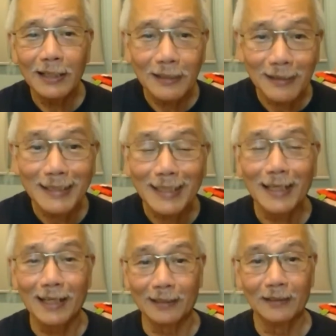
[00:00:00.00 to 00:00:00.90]
uh,
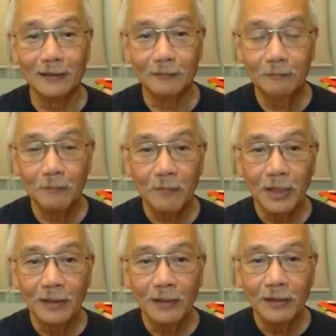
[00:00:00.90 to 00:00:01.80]
critical.
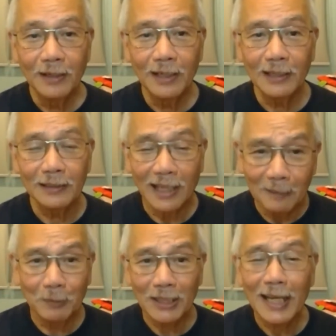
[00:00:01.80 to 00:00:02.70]
Uh,
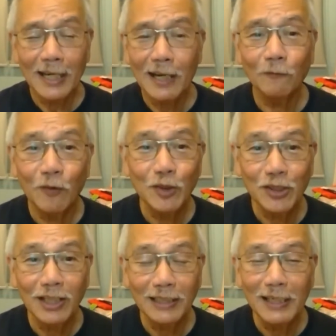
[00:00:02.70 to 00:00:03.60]
but again,
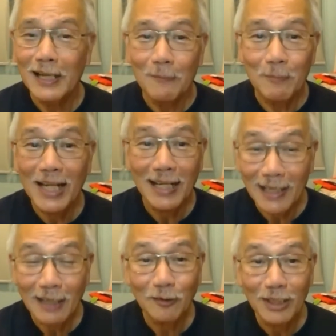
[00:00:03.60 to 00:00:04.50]
unfortunately,
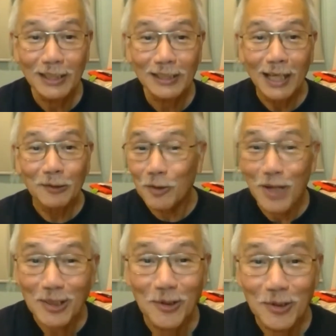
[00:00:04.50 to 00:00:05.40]
many Catholics do
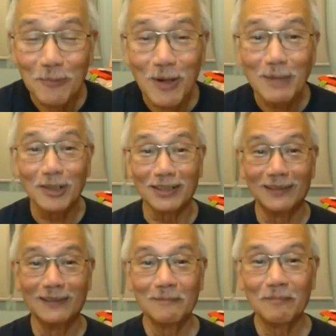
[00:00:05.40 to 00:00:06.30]
not know the
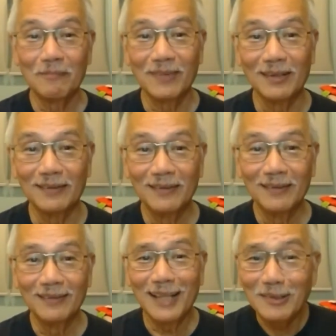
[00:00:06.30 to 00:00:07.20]
Bible.
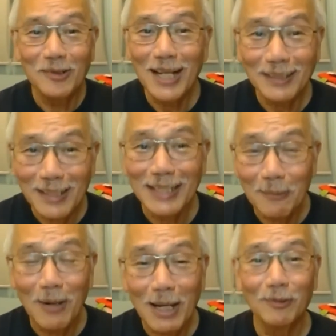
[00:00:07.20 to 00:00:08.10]
They do not
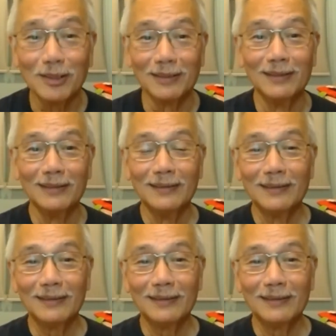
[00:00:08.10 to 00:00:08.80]
read the Bible,